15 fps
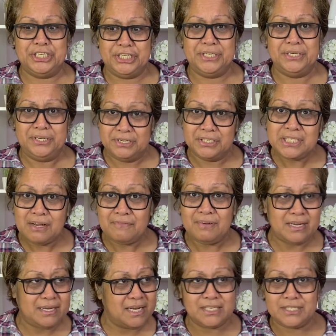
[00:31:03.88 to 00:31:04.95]
you know, stuff
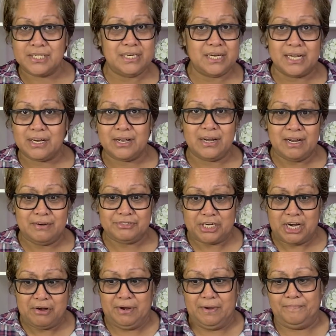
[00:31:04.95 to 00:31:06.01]
like that. So you got to go and have a
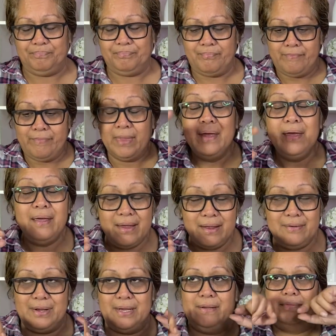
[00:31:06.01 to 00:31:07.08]
shower.
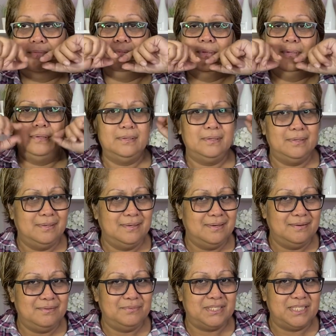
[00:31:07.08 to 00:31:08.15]
Anyway,
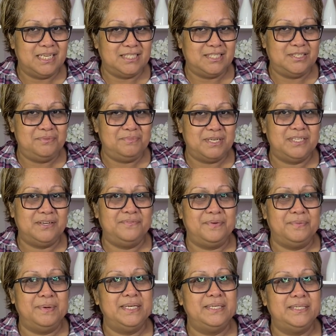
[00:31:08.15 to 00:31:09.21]
was that too much
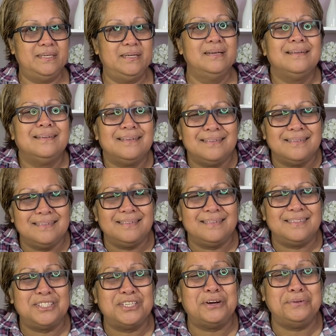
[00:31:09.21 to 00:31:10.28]
information?
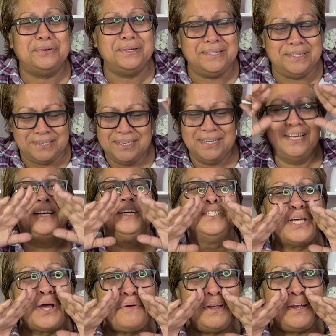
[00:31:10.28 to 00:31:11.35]
Sorry,
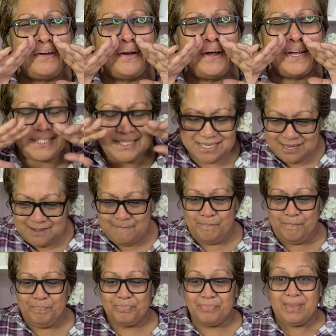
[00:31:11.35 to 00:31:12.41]
guys.
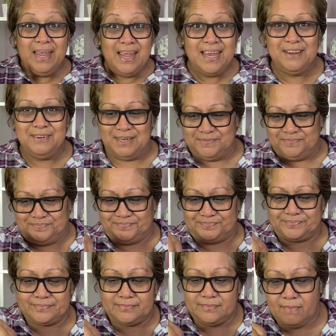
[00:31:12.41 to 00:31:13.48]
Anyway,
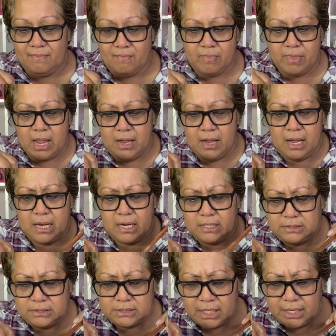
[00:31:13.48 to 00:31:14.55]

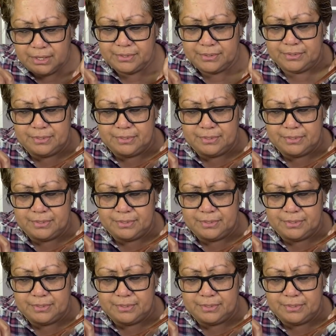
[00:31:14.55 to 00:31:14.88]
so